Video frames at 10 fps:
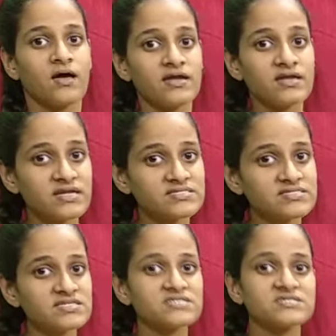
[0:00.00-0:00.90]

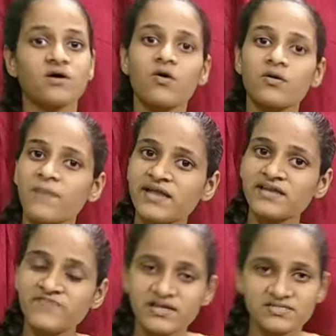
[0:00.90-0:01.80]
industries or
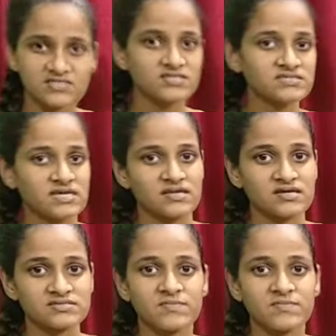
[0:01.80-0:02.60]
manufacturing sectors.